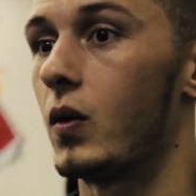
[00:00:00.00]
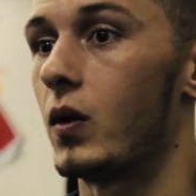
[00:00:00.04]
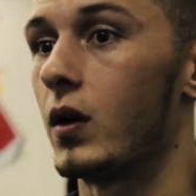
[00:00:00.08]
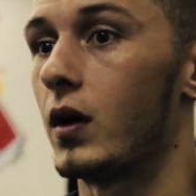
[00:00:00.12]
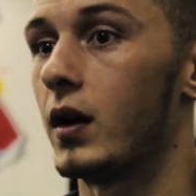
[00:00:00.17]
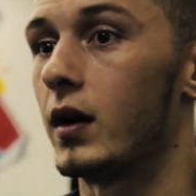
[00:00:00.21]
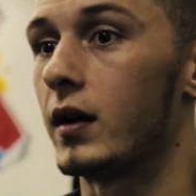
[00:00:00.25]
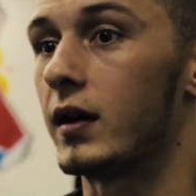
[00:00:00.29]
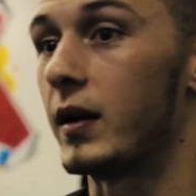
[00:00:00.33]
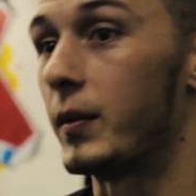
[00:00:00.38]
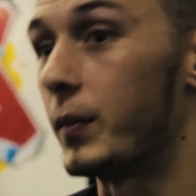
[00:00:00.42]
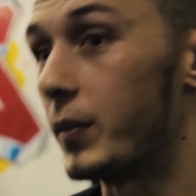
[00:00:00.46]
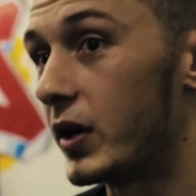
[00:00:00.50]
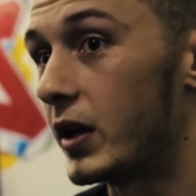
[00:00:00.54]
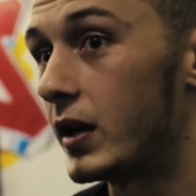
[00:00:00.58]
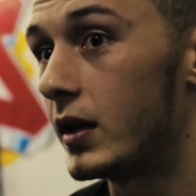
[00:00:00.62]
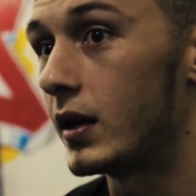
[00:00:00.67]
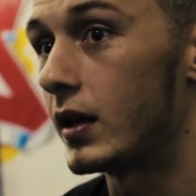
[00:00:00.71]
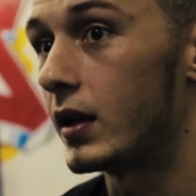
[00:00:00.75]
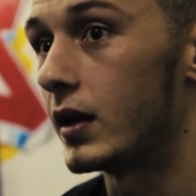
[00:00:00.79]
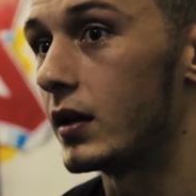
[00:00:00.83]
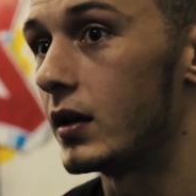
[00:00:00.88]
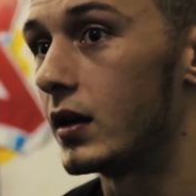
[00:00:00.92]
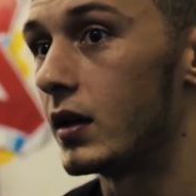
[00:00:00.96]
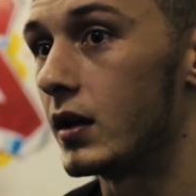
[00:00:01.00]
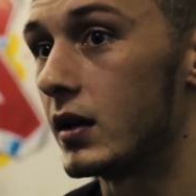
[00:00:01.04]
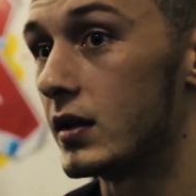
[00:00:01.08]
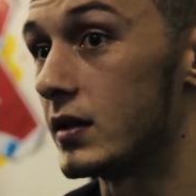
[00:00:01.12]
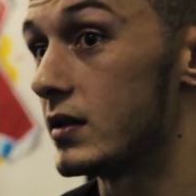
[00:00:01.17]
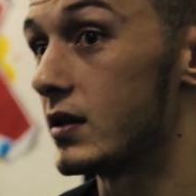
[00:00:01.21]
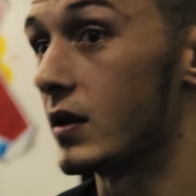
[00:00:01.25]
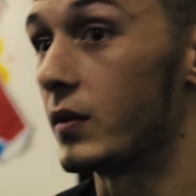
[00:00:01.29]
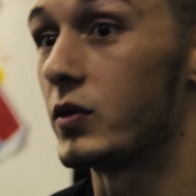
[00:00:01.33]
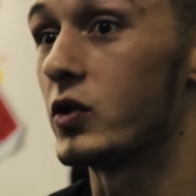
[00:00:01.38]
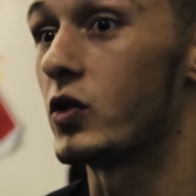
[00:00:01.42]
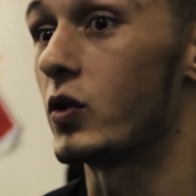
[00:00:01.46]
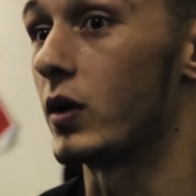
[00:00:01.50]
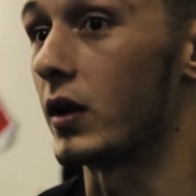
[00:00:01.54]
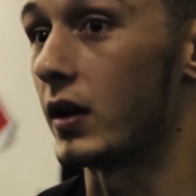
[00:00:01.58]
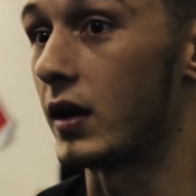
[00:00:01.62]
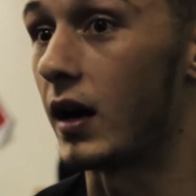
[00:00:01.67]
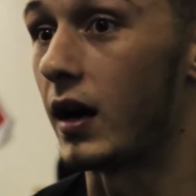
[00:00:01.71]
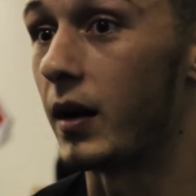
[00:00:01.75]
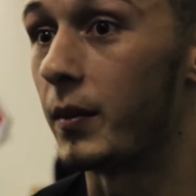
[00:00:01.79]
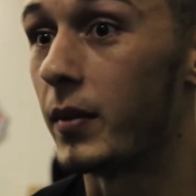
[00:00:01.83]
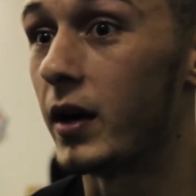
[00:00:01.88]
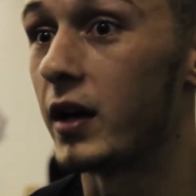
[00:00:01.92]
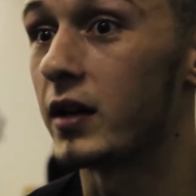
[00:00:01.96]
or uh, competing in, in some sort of
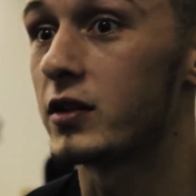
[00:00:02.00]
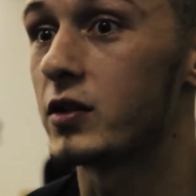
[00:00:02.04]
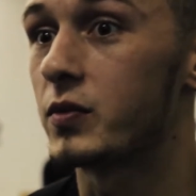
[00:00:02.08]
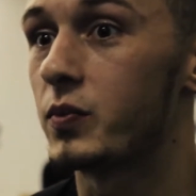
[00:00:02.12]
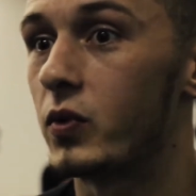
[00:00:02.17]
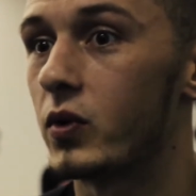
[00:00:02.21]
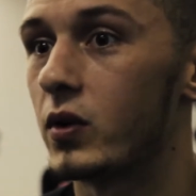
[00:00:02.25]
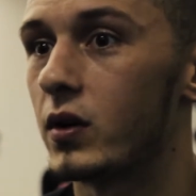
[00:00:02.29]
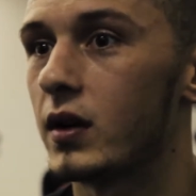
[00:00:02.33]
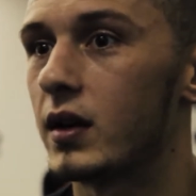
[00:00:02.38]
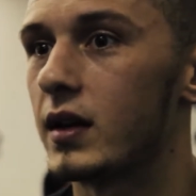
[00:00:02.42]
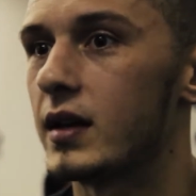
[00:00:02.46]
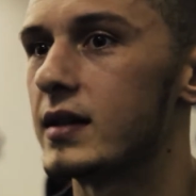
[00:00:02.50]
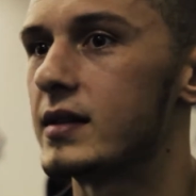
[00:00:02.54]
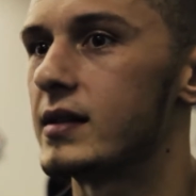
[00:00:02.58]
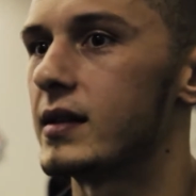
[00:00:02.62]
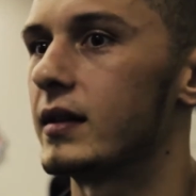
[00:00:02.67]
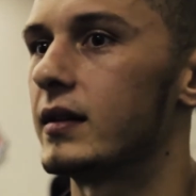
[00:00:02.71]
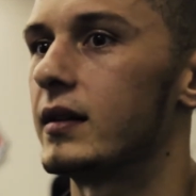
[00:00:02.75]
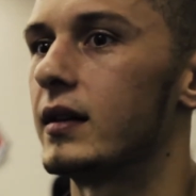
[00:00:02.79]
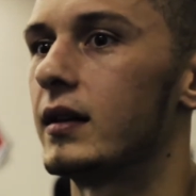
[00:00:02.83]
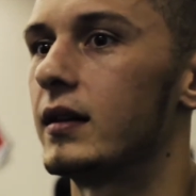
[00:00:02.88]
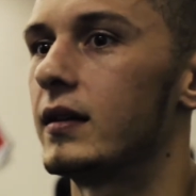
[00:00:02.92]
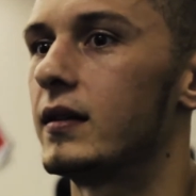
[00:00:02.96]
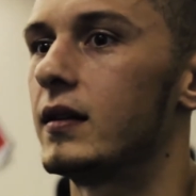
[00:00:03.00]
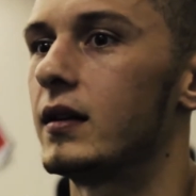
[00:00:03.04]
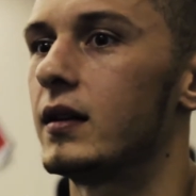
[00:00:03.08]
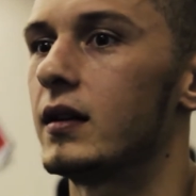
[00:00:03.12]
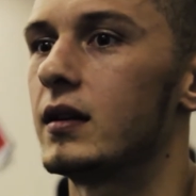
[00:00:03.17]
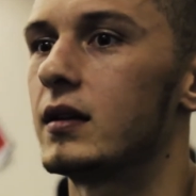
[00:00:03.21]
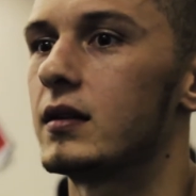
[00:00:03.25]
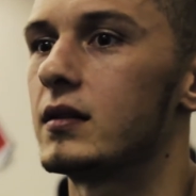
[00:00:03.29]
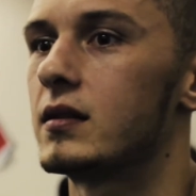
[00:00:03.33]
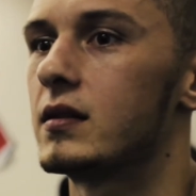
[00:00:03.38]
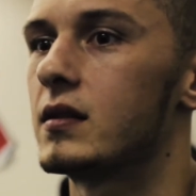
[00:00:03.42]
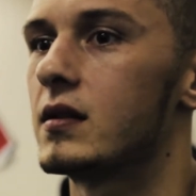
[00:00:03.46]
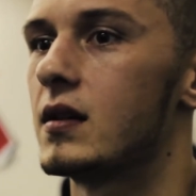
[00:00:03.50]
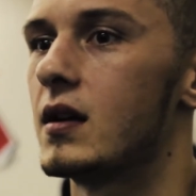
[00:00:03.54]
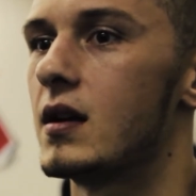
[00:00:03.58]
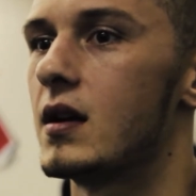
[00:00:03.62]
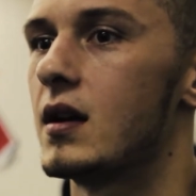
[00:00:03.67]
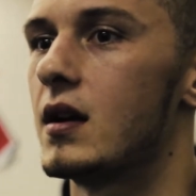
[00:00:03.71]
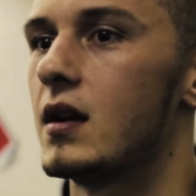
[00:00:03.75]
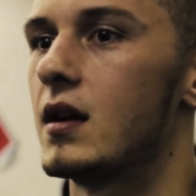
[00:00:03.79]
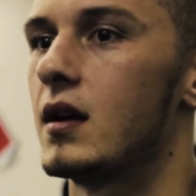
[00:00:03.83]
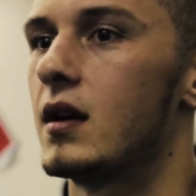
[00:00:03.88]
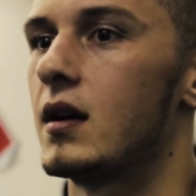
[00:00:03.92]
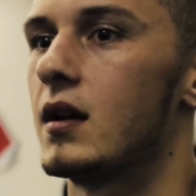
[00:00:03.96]
combat sport is that they think it's
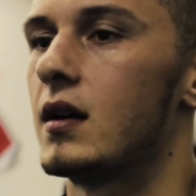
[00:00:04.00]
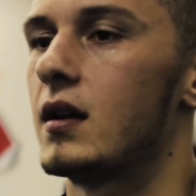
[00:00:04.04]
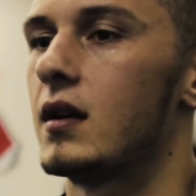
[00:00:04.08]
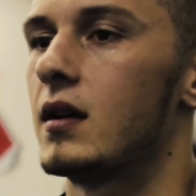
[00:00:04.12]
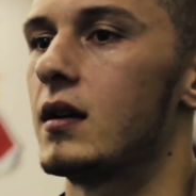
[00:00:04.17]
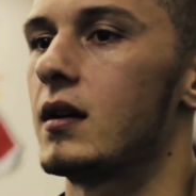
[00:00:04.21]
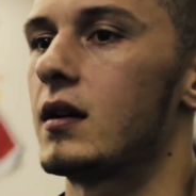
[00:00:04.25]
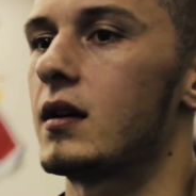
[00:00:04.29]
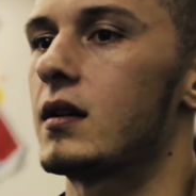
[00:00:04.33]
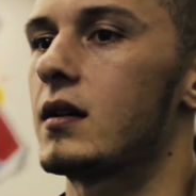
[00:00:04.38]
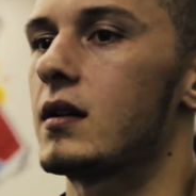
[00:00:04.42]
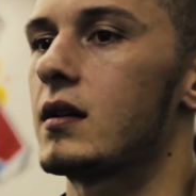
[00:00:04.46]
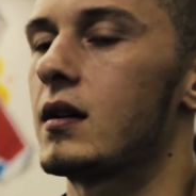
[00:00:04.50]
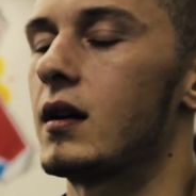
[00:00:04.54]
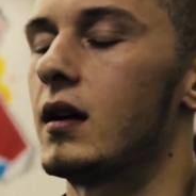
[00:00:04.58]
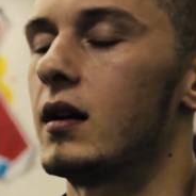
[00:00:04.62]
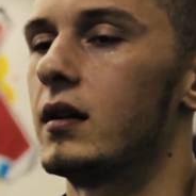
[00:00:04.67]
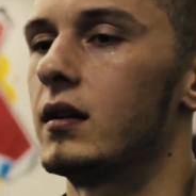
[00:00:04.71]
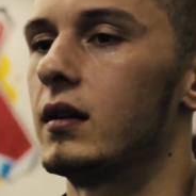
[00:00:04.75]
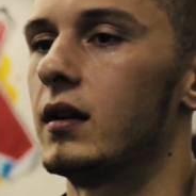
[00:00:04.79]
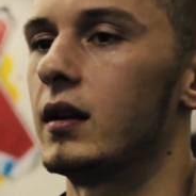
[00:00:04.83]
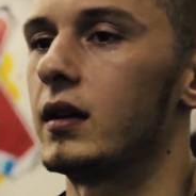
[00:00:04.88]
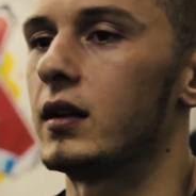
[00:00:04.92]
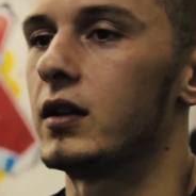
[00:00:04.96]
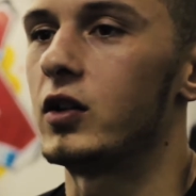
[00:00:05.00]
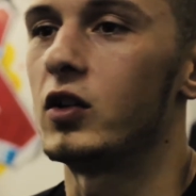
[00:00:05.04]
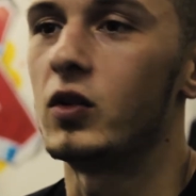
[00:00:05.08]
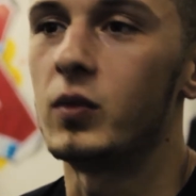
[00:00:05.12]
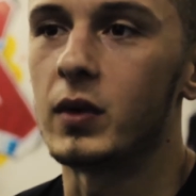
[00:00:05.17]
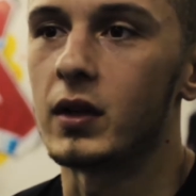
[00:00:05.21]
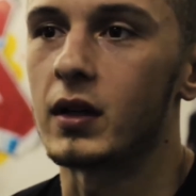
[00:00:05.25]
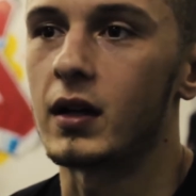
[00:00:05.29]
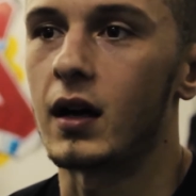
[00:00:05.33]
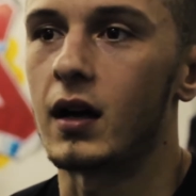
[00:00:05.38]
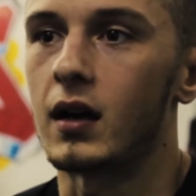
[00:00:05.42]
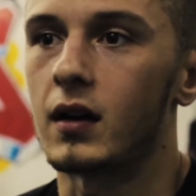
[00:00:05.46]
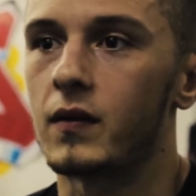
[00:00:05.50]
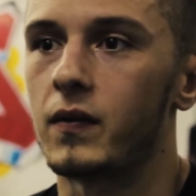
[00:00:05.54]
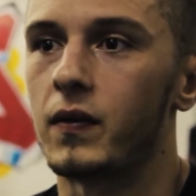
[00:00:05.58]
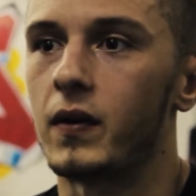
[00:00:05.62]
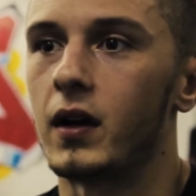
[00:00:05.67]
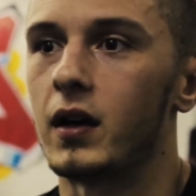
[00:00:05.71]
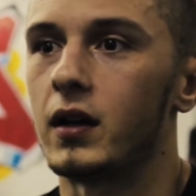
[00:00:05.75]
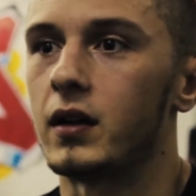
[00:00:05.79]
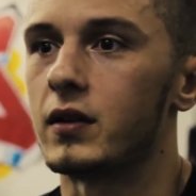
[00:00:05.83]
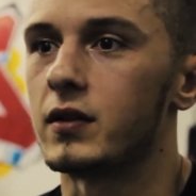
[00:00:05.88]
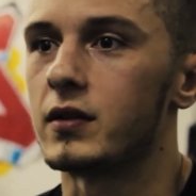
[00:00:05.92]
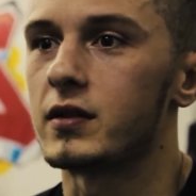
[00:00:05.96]
kind of like human
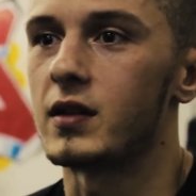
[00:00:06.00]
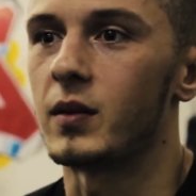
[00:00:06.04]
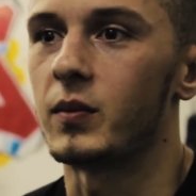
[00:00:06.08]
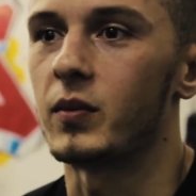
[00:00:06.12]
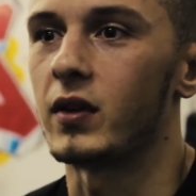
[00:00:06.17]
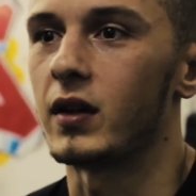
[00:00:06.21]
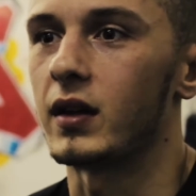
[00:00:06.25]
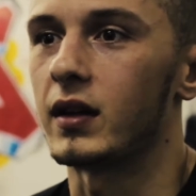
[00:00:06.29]
cockfighting or something